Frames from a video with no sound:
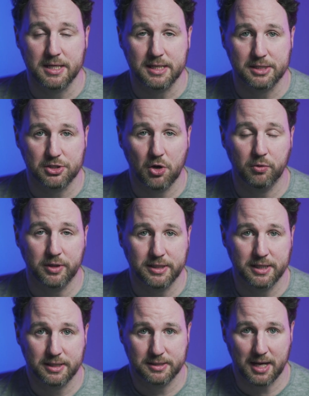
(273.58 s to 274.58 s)
Sony
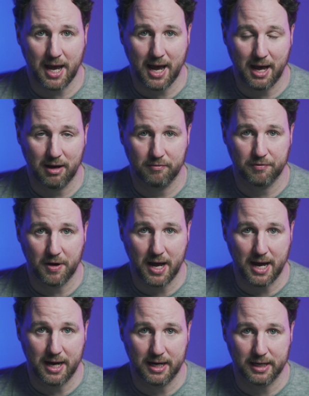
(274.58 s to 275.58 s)
does have
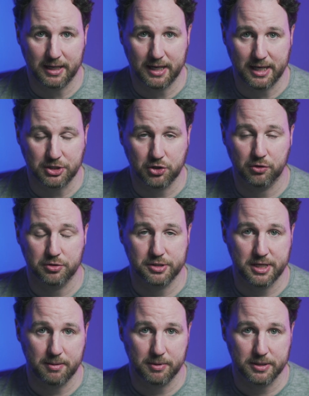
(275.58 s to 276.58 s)
internal
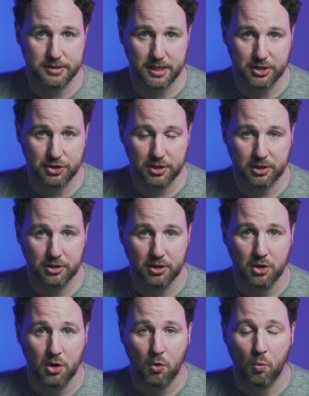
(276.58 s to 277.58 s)
stabilization,
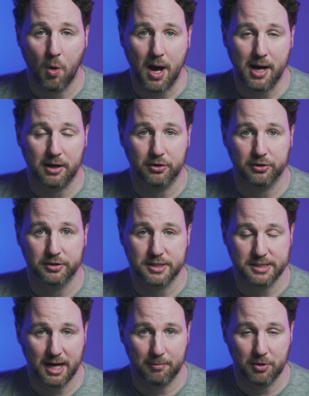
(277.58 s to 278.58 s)
while the
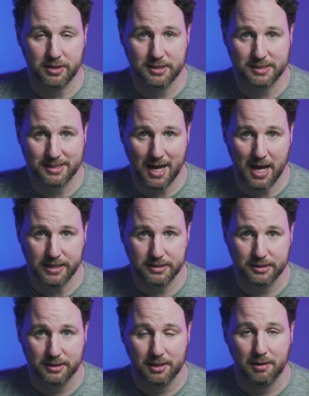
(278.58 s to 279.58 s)
Tamron does not.
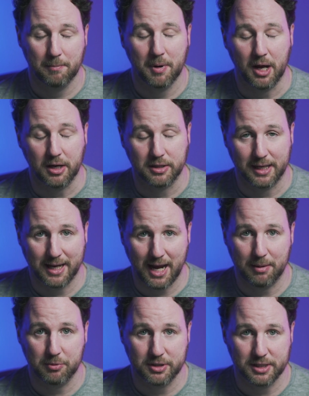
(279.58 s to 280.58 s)
But the
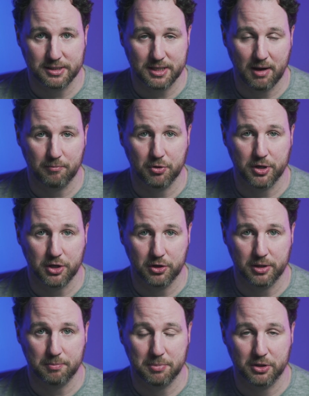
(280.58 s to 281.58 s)
camera does have pretty
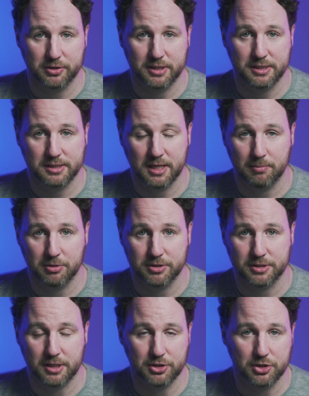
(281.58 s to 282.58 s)
good built-in
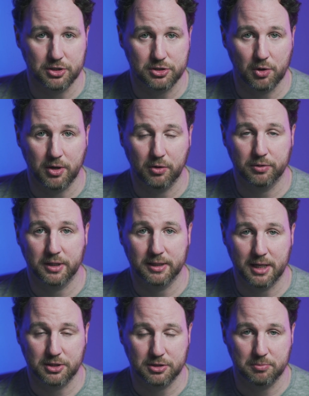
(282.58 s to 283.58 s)
stabilization, so I don't think
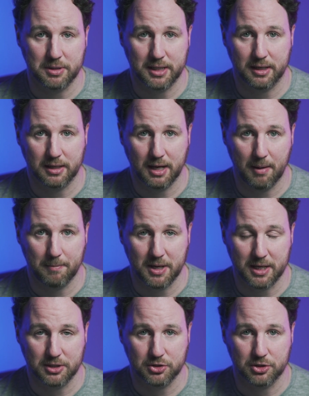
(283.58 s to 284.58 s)
that should be a big
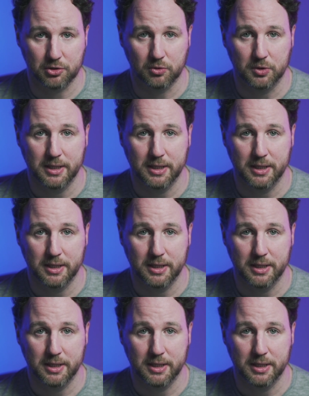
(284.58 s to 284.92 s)
issue.